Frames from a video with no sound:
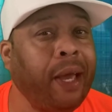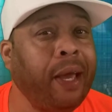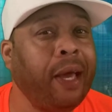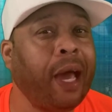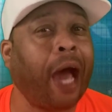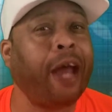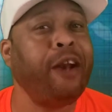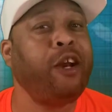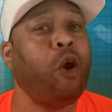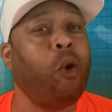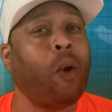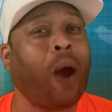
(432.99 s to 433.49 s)

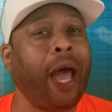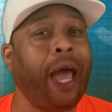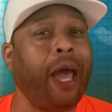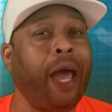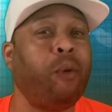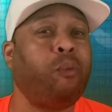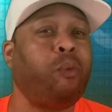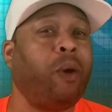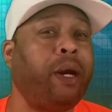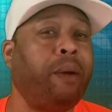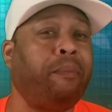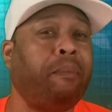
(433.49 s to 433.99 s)
I know I
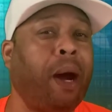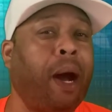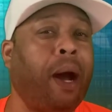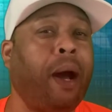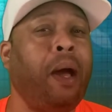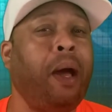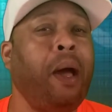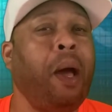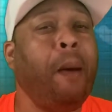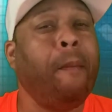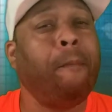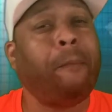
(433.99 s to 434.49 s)
had one of
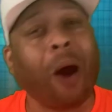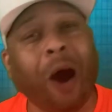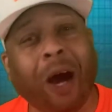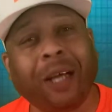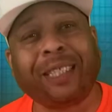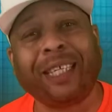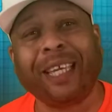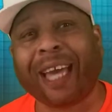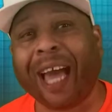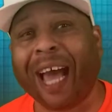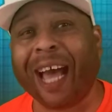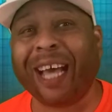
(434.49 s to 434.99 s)
my
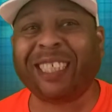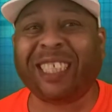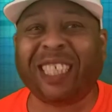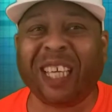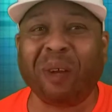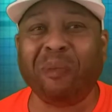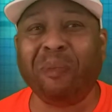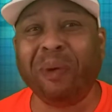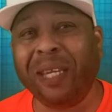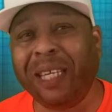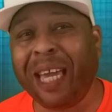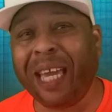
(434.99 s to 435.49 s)
boxing guys tell
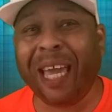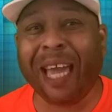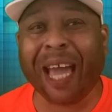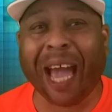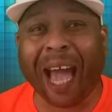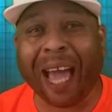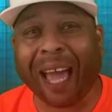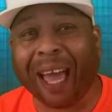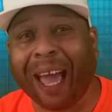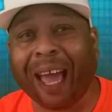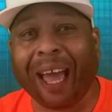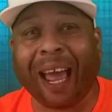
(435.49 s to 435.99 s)
me,
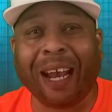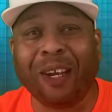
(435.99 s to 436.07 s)
yeah,